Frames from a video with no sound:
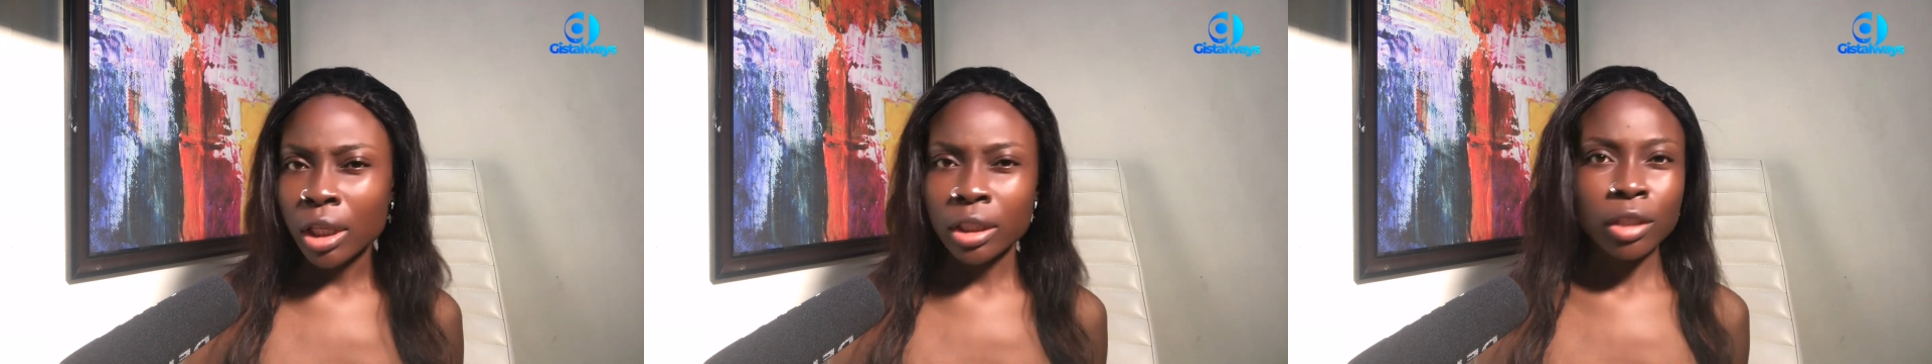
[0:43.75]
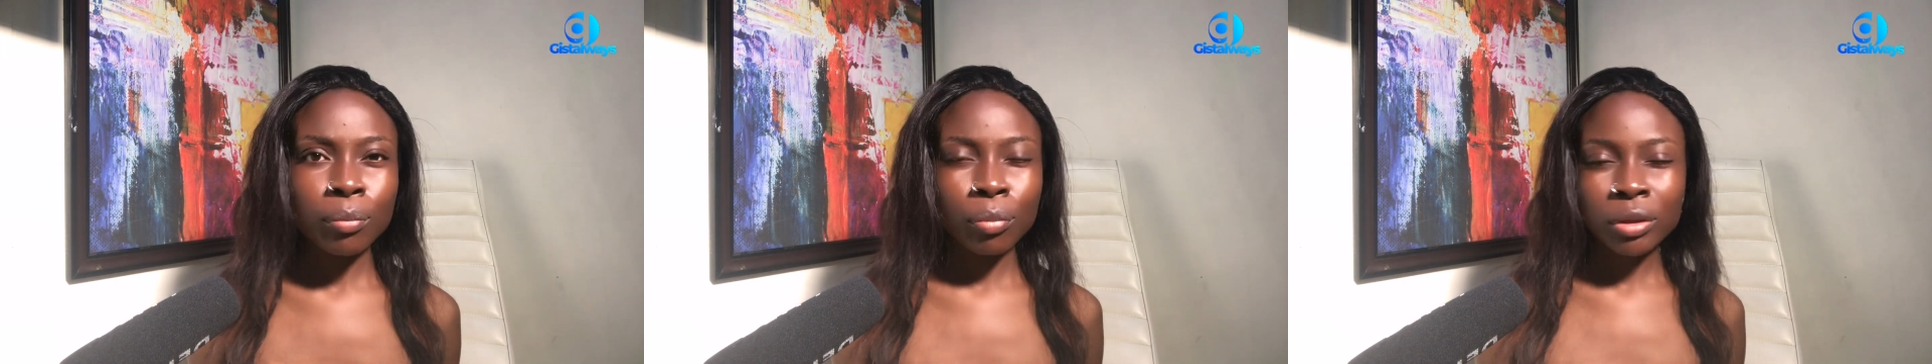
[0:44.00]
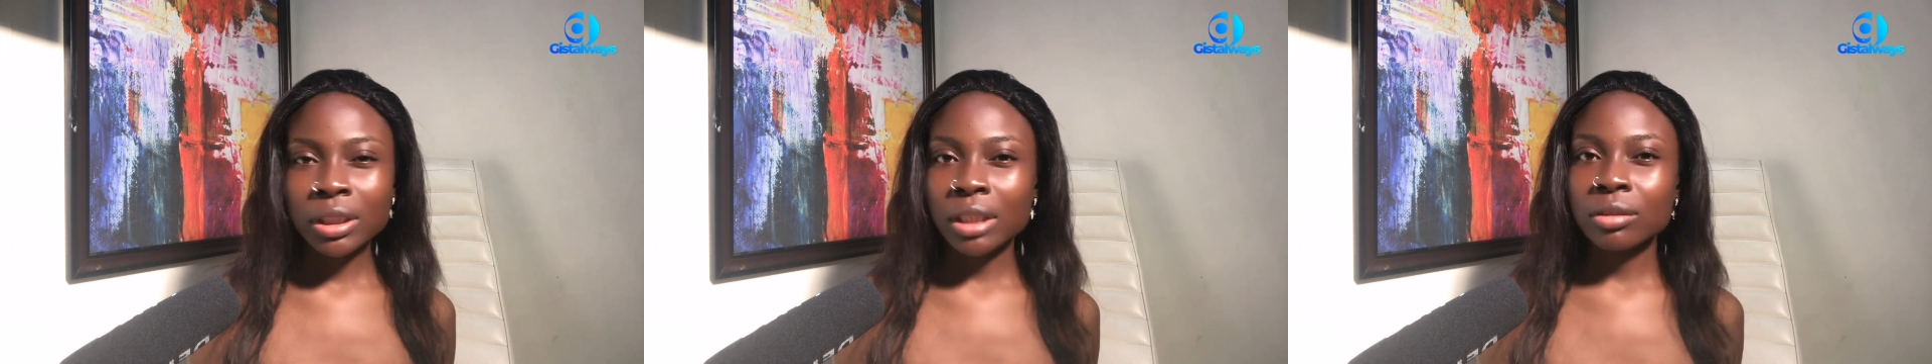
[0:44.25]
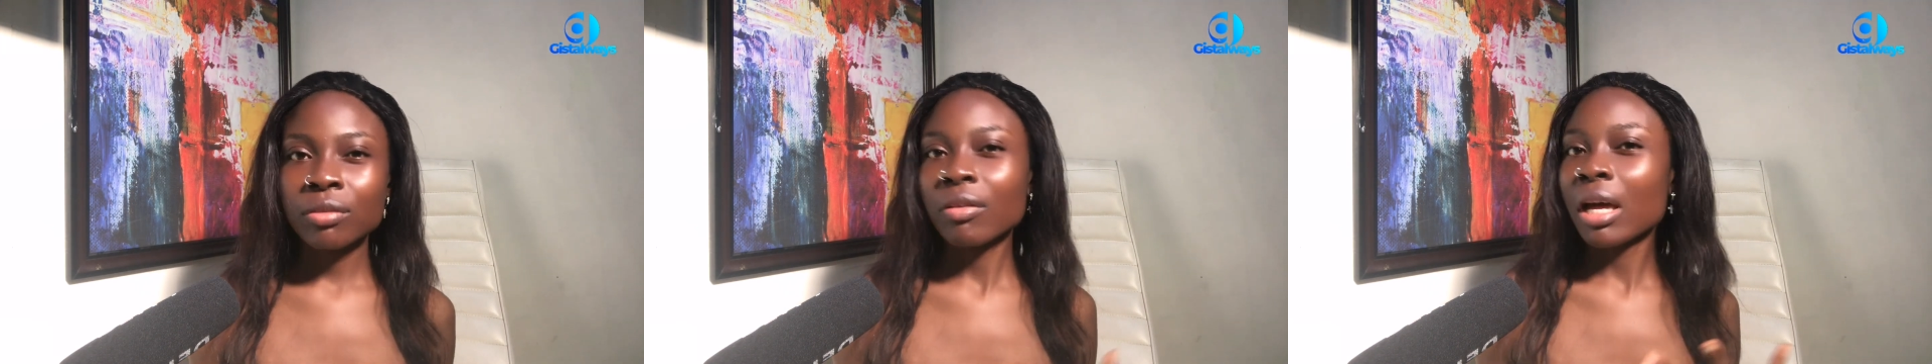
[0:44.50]
The
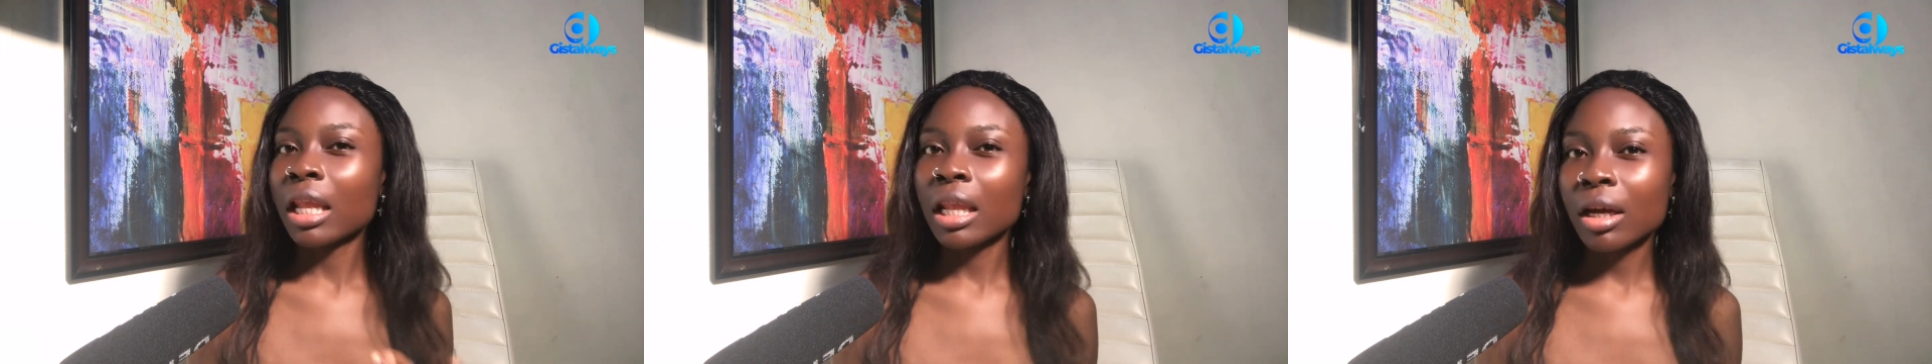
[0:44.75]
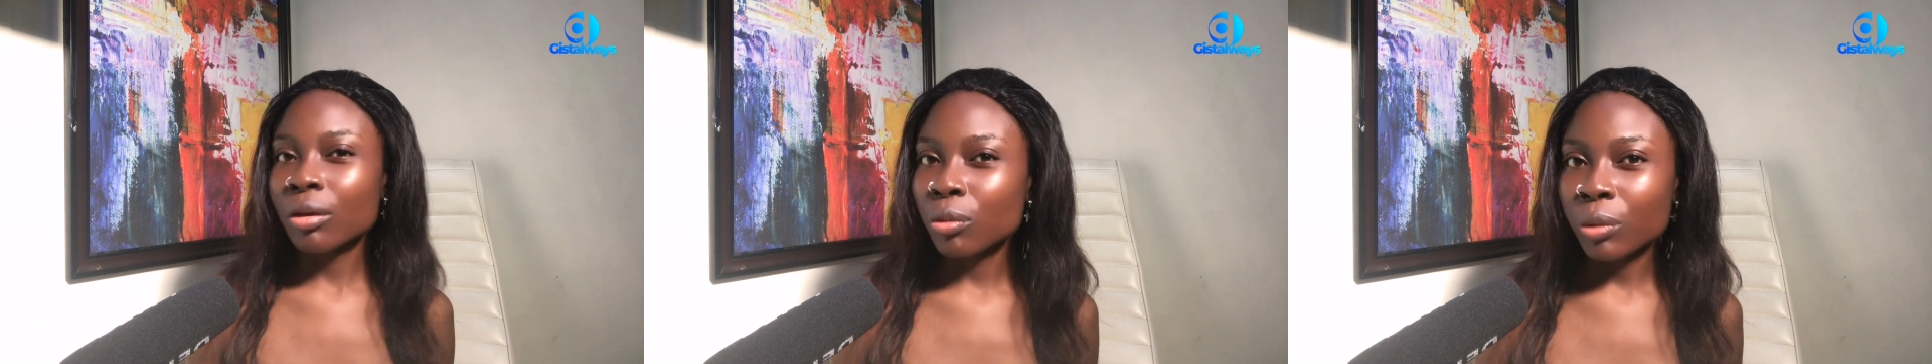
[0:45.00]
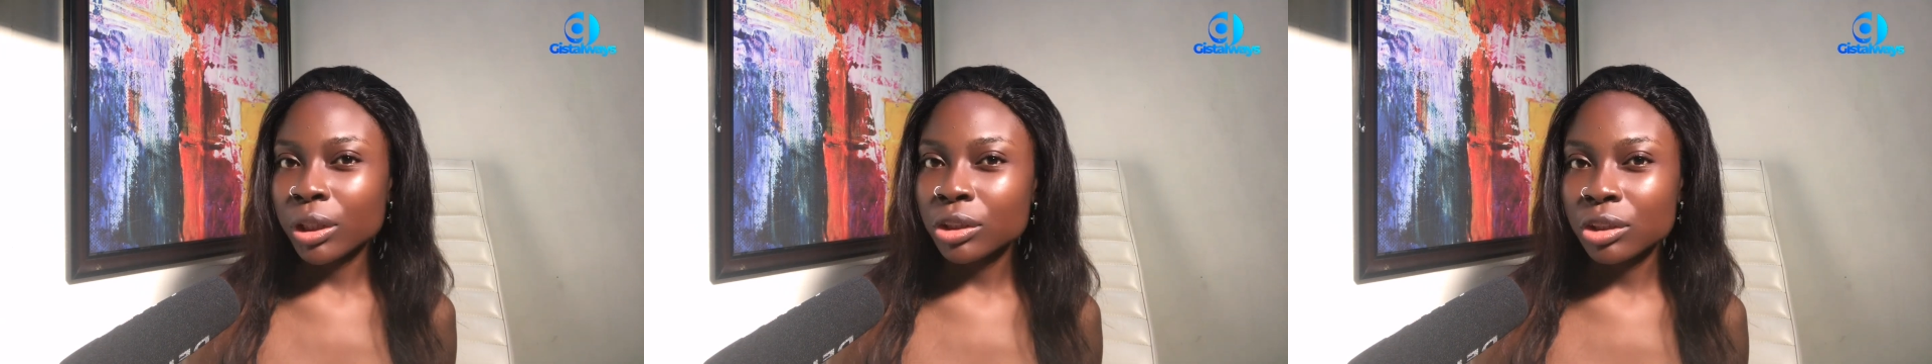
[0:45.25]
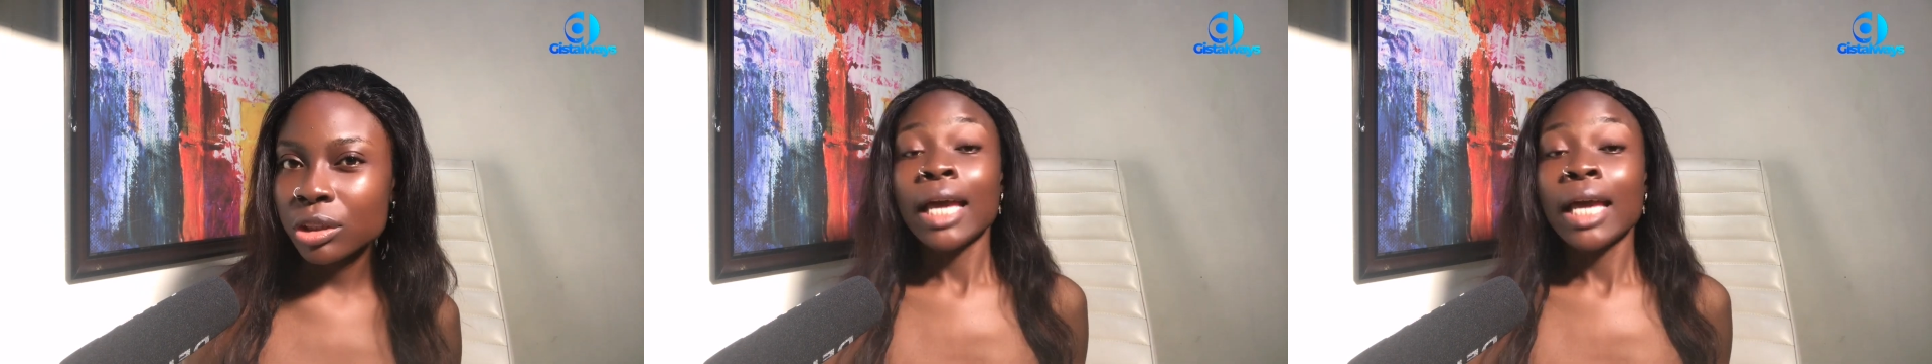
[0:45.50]
importance of our language.